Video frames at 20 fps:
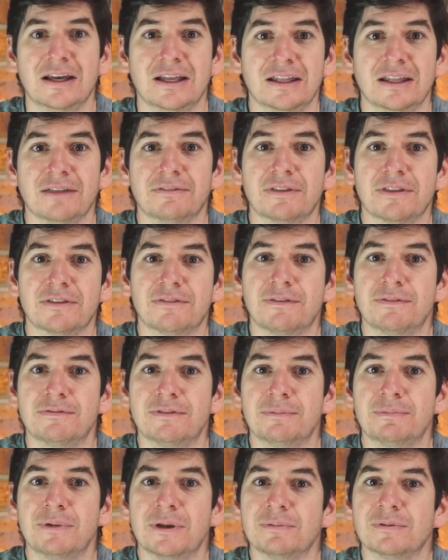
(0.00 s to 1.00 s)
I love that
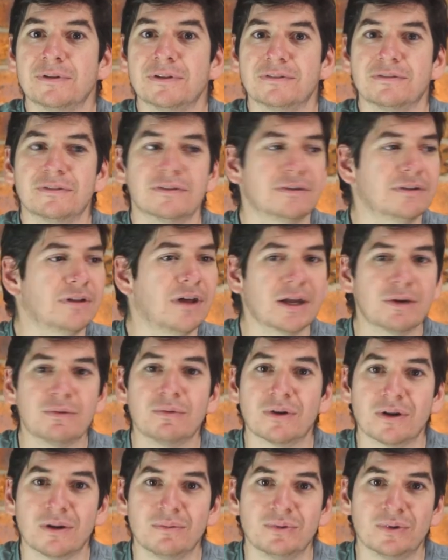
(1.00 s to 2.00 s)
50 people like
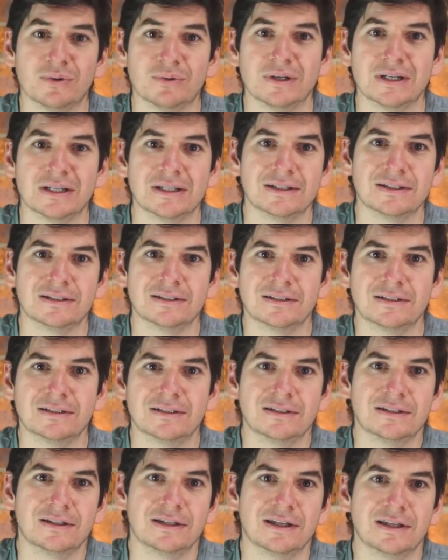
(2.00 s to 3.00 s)
what I'm doing
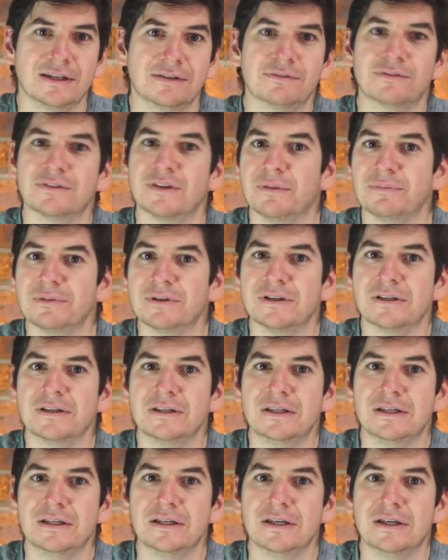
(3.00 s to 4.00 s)
and have subbed.
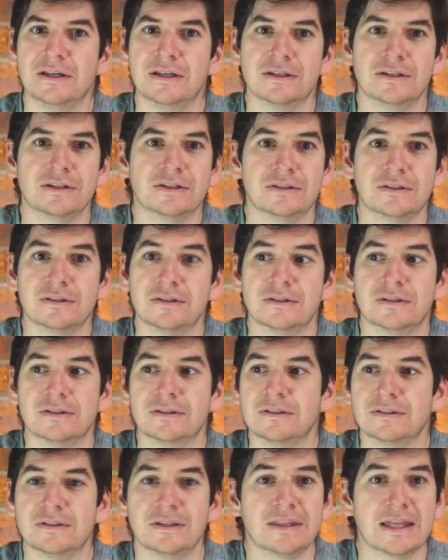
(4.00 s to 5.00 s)

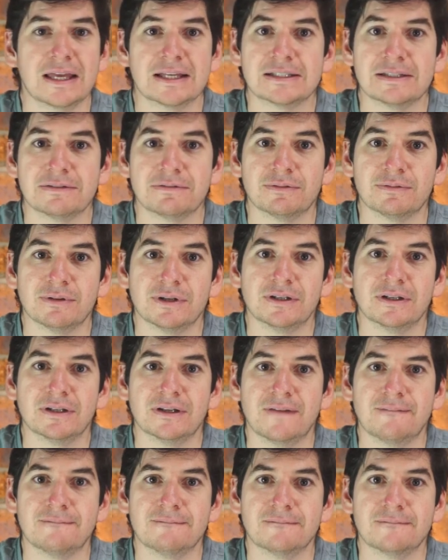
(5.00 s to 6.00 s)
So thanks everyone.
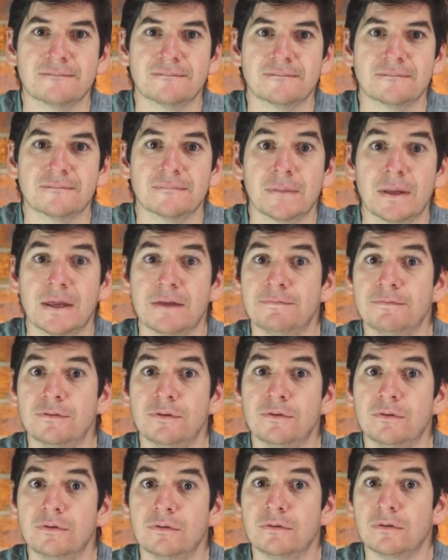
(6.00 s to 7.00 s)
If
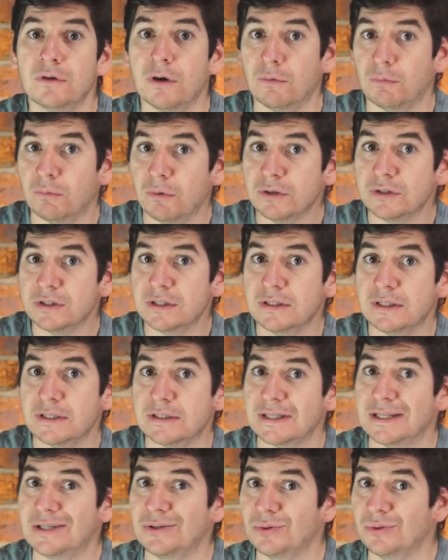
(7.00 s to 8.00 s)
you are watching
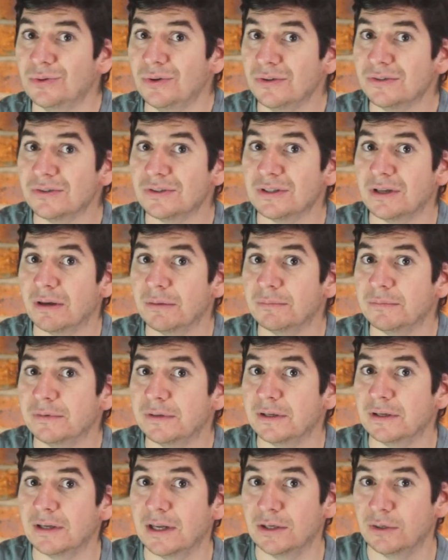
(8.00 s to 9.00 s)
this and you're not subbed
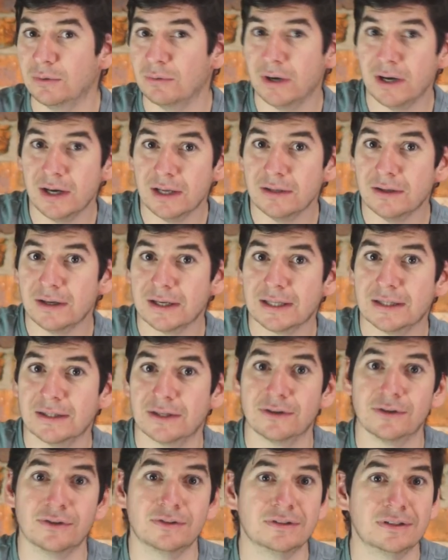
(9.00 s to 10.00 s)
and you are liking
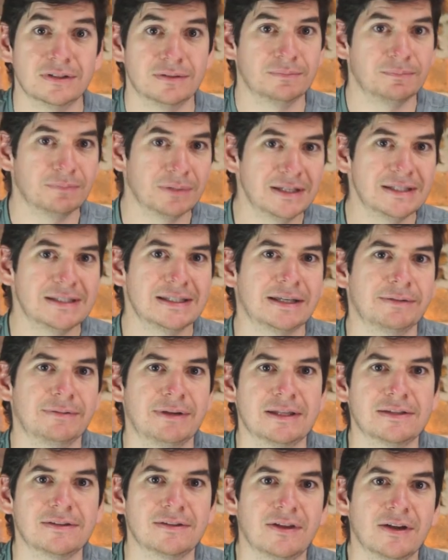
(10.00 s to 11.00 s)
the content, please think
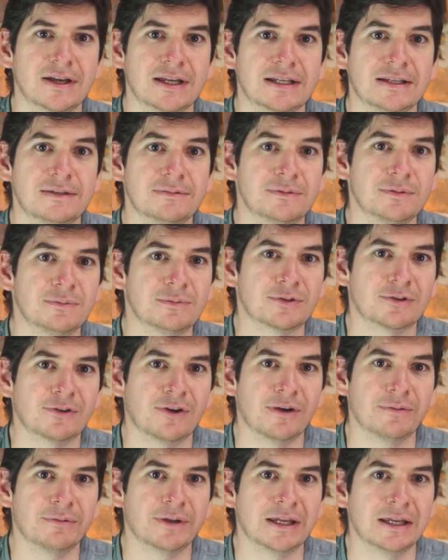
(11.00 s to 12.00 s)
about liking and
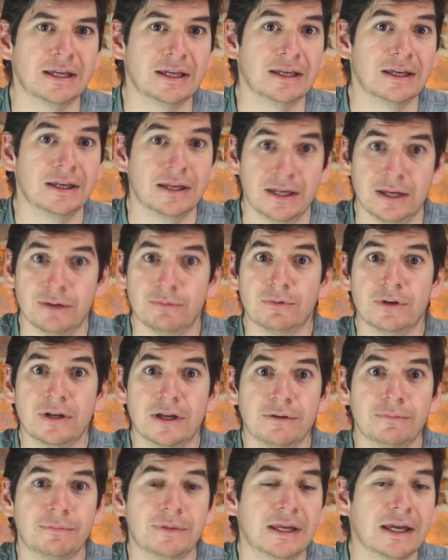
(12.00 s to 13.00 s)
subscribing. It would
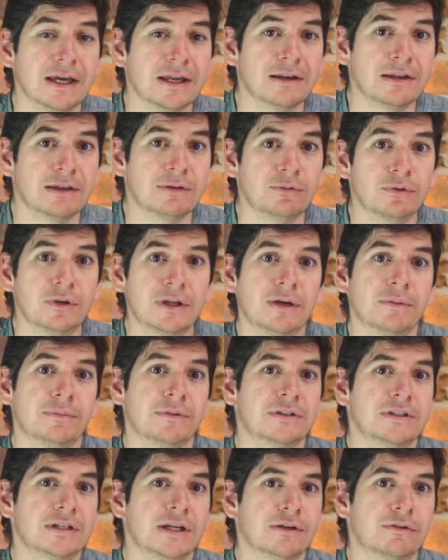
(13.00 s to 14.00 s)
help me out, would help
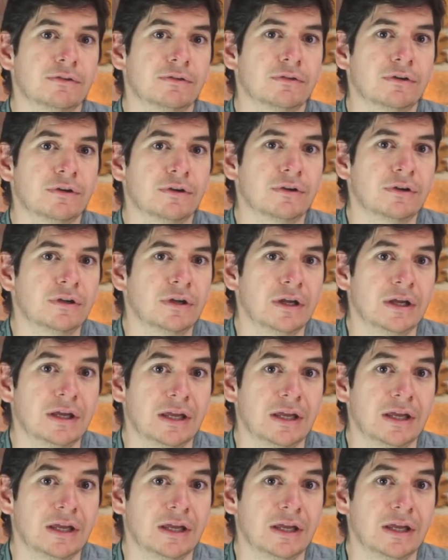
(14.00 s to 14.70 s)
the channel grow.